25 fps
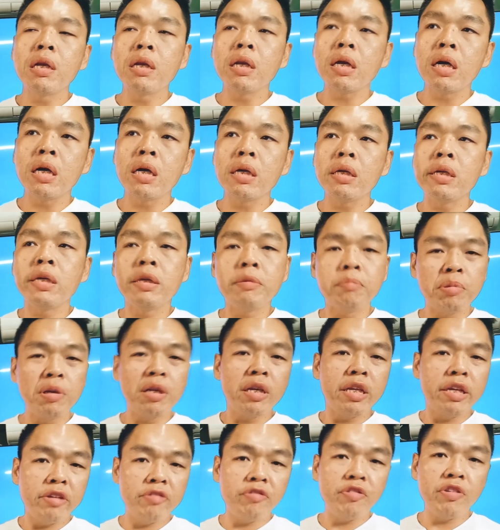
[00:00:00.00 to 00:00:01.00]
uh, he
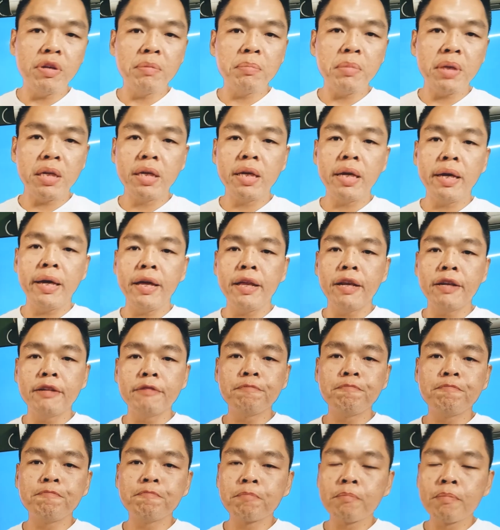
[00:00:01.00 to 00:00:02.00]
believe in me
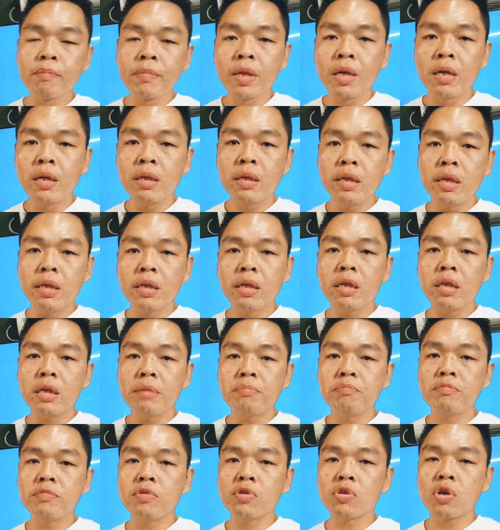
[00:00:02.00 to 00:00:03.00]
and he
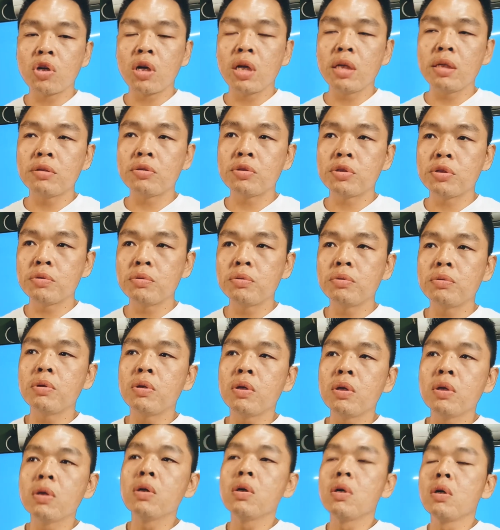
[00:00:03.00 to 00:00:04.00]
keep trying to
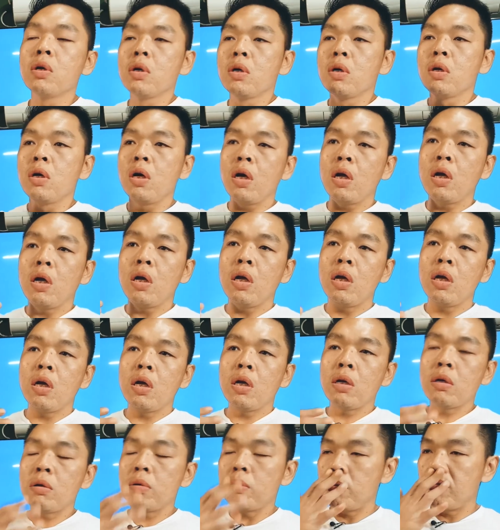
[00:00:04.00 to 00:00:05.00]

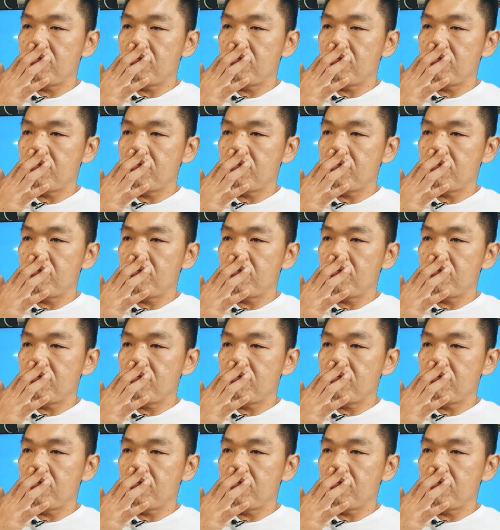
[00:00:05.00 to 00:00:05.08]
uh,